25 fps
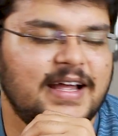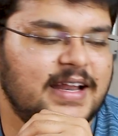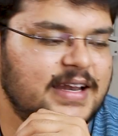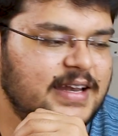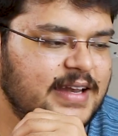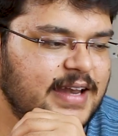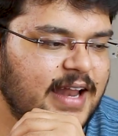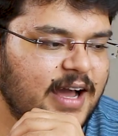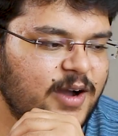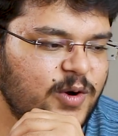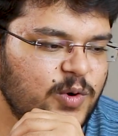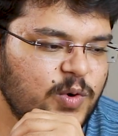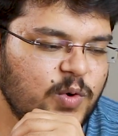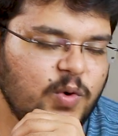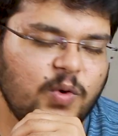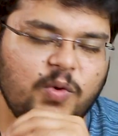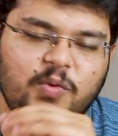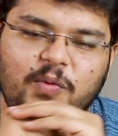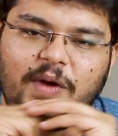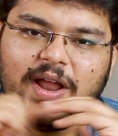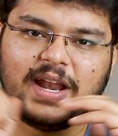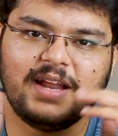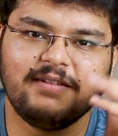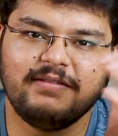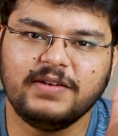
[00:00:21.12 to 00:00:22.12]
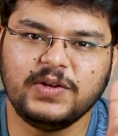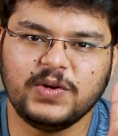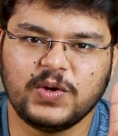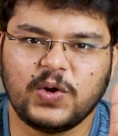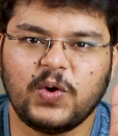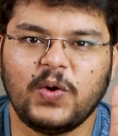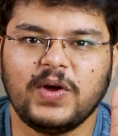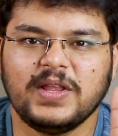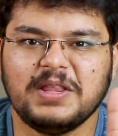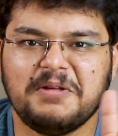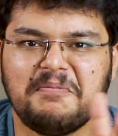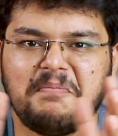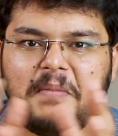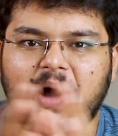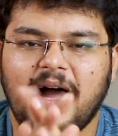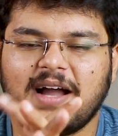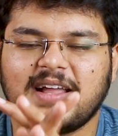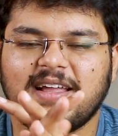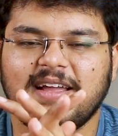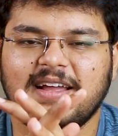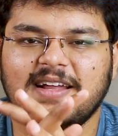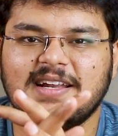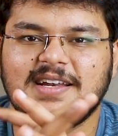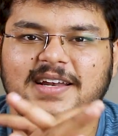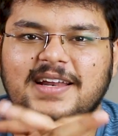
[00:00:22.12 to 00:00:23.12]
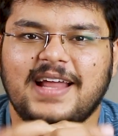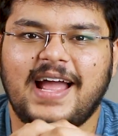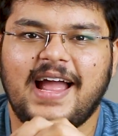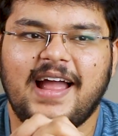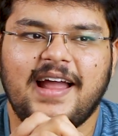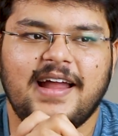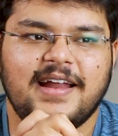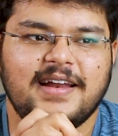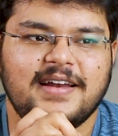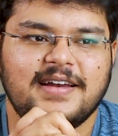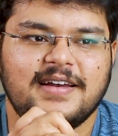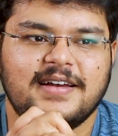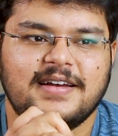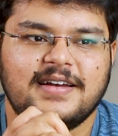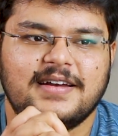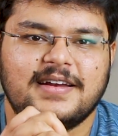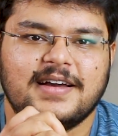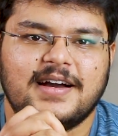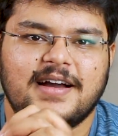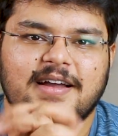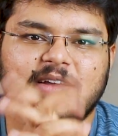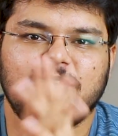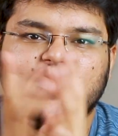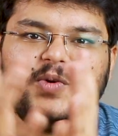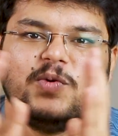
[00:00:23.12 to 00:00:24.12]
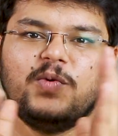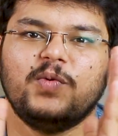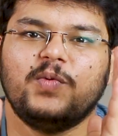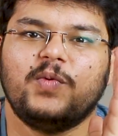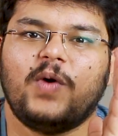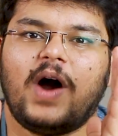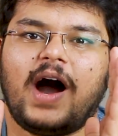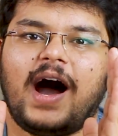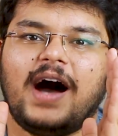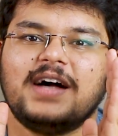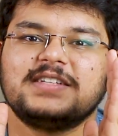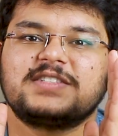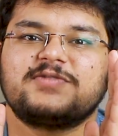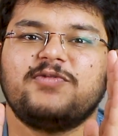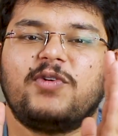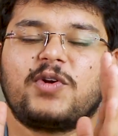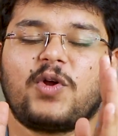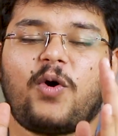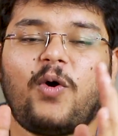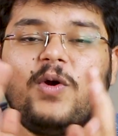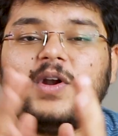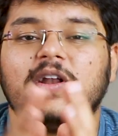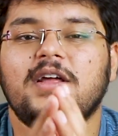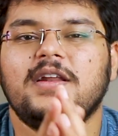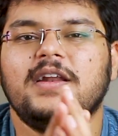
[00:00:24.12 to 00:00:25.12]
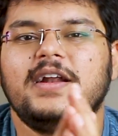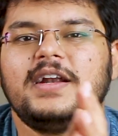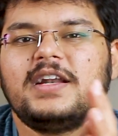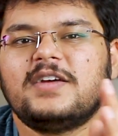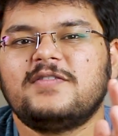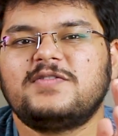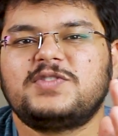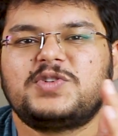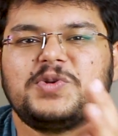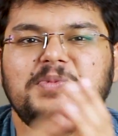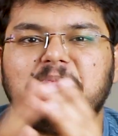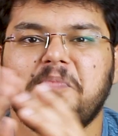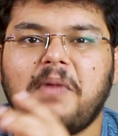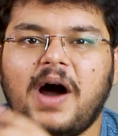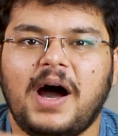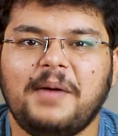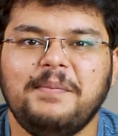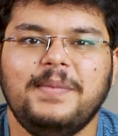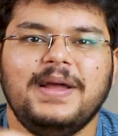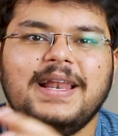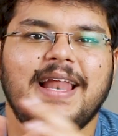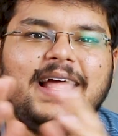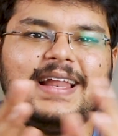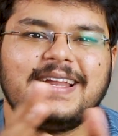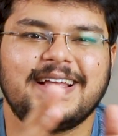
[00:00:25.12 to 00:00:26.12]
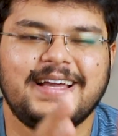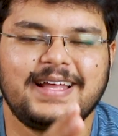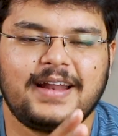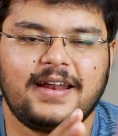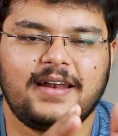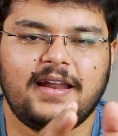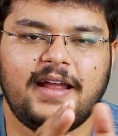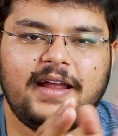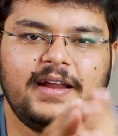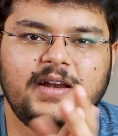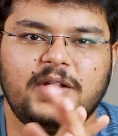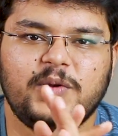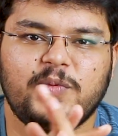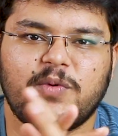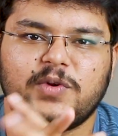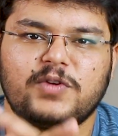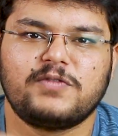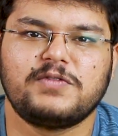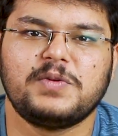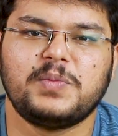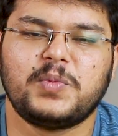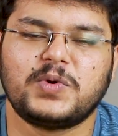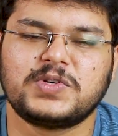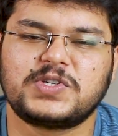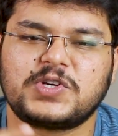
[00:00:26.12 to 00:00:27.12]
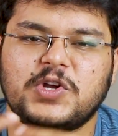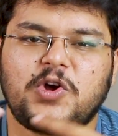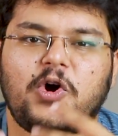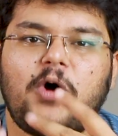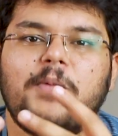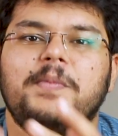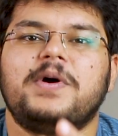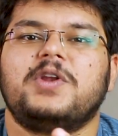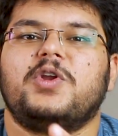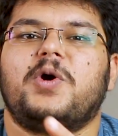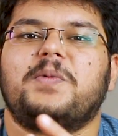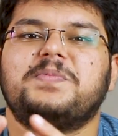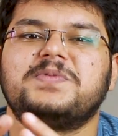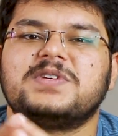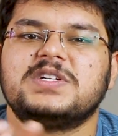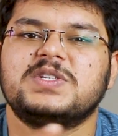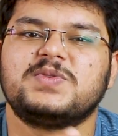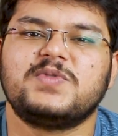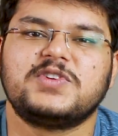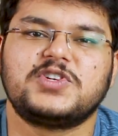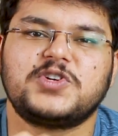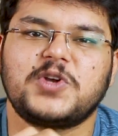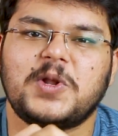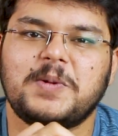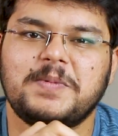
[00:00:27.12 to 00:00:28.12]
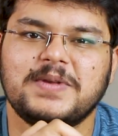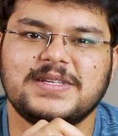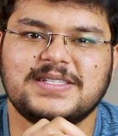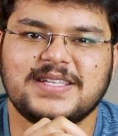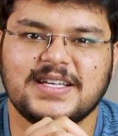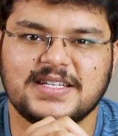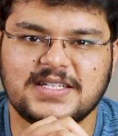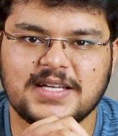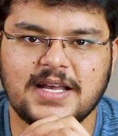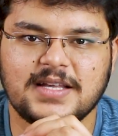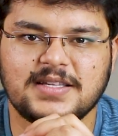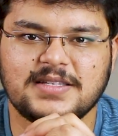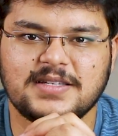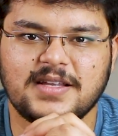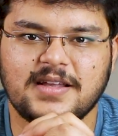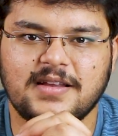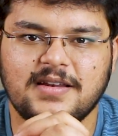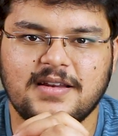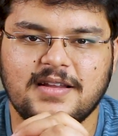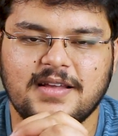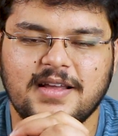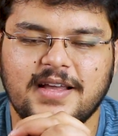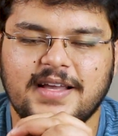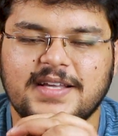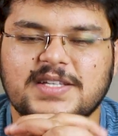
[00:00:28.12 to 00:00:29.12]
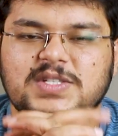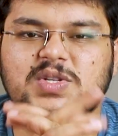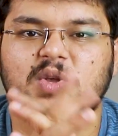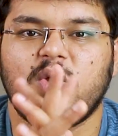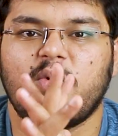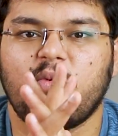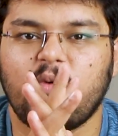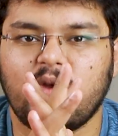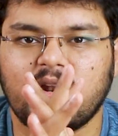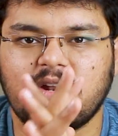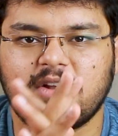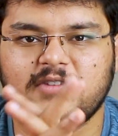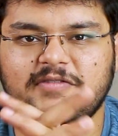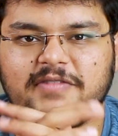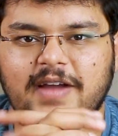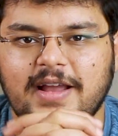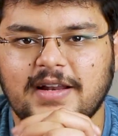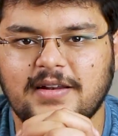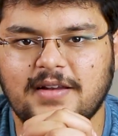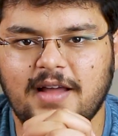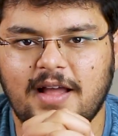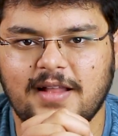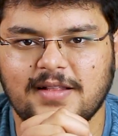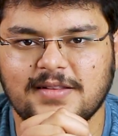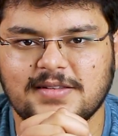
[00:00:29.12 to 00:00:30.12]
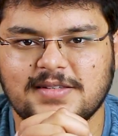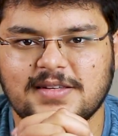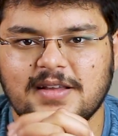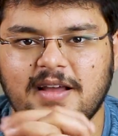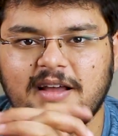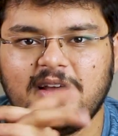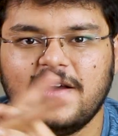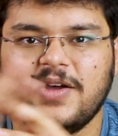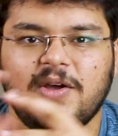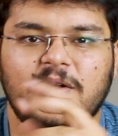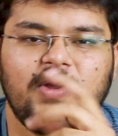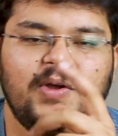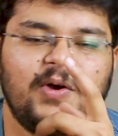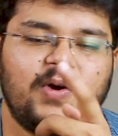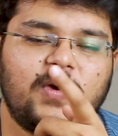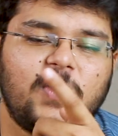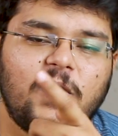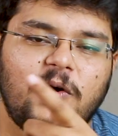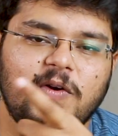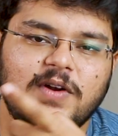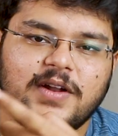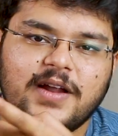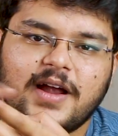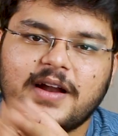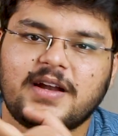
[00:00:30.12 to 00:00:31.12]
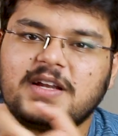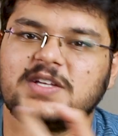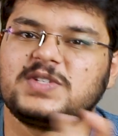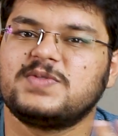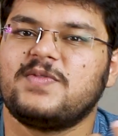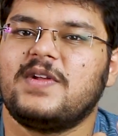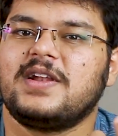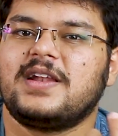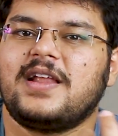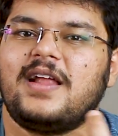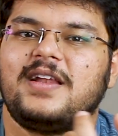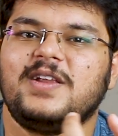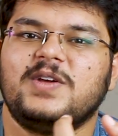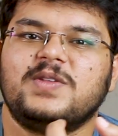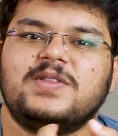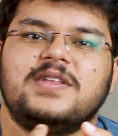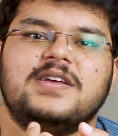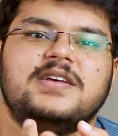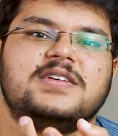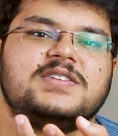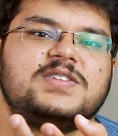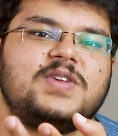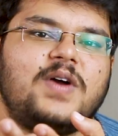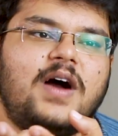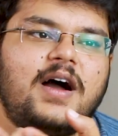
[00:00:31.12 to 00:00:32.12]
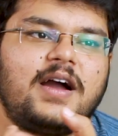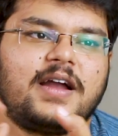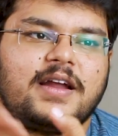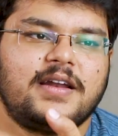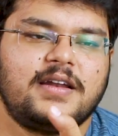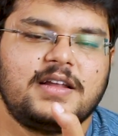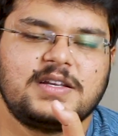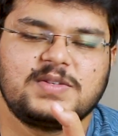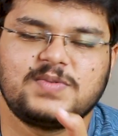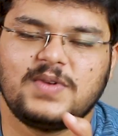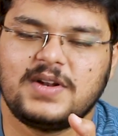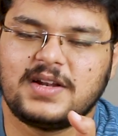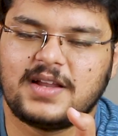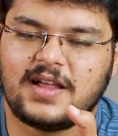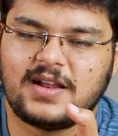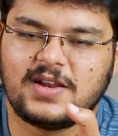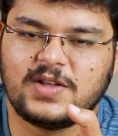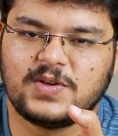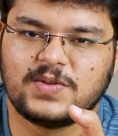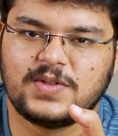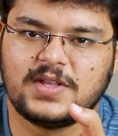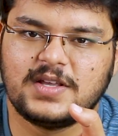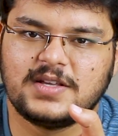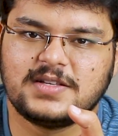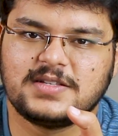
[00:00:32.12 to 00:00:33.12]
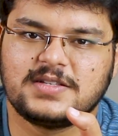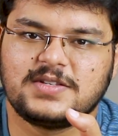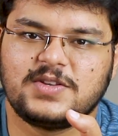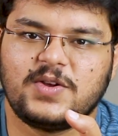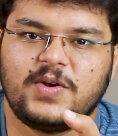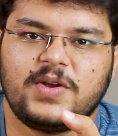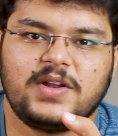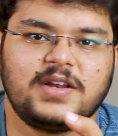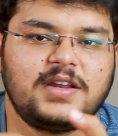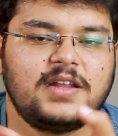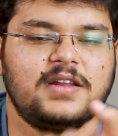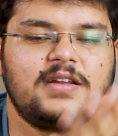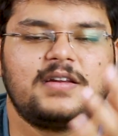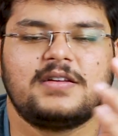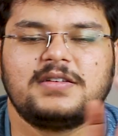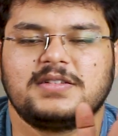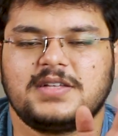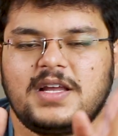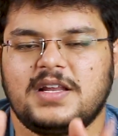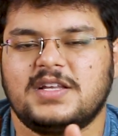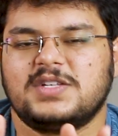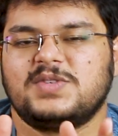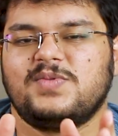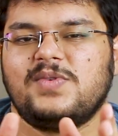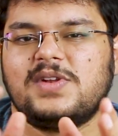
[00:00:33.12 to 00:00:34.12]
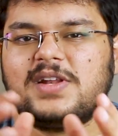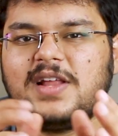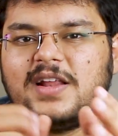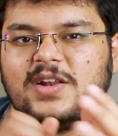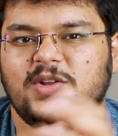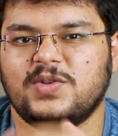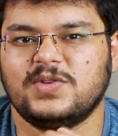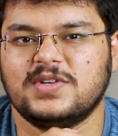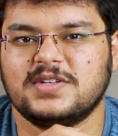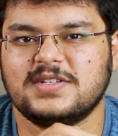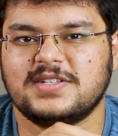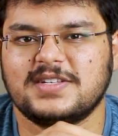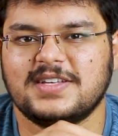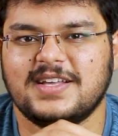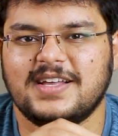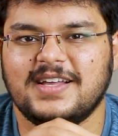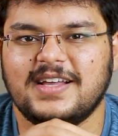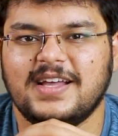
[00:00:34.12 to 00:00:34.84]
Now, whenever you go in the market and you ask for alternatives to marble and granite, one of the most common options which will be suggested is vitrified tiles. Your contractors will tell you this, your architects will tell you this, your interior designers will tell you this.